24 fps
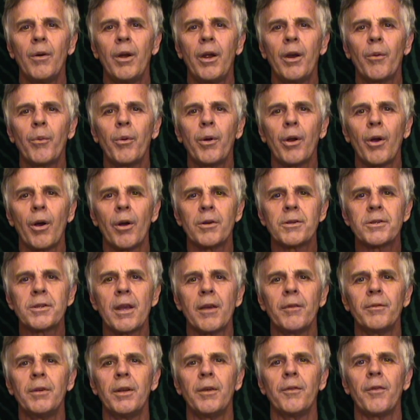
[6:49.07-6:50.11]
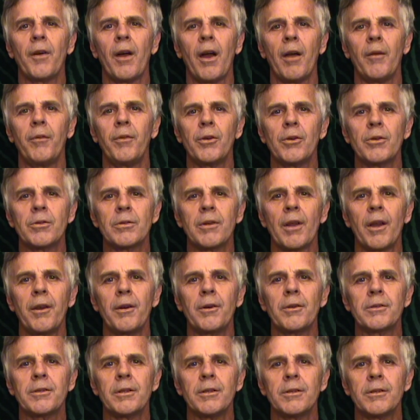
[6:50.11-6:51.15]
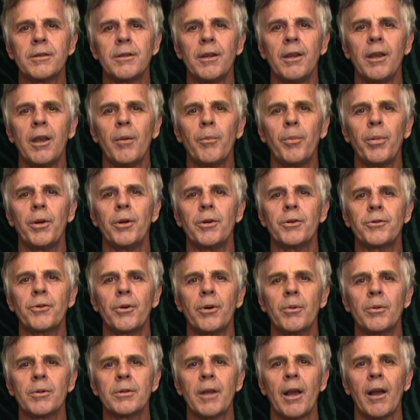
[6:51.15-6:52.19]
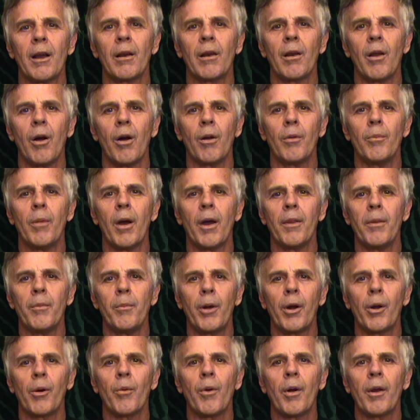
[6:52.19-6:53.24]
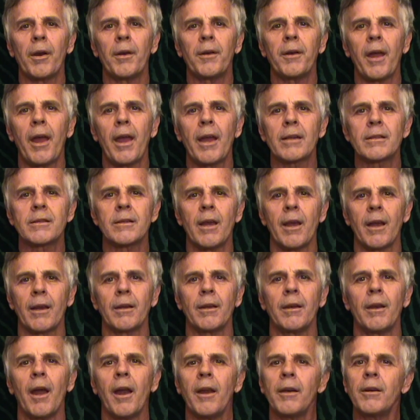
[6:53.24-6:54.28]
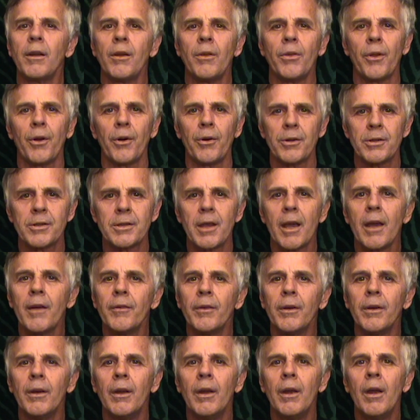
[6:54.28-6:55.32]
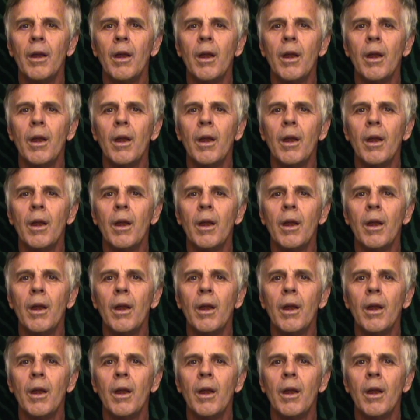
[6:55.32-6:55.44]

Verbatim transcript: here we are 75 years later since the hemp industry was outlawed by the Marijuana Tax Act in 1937.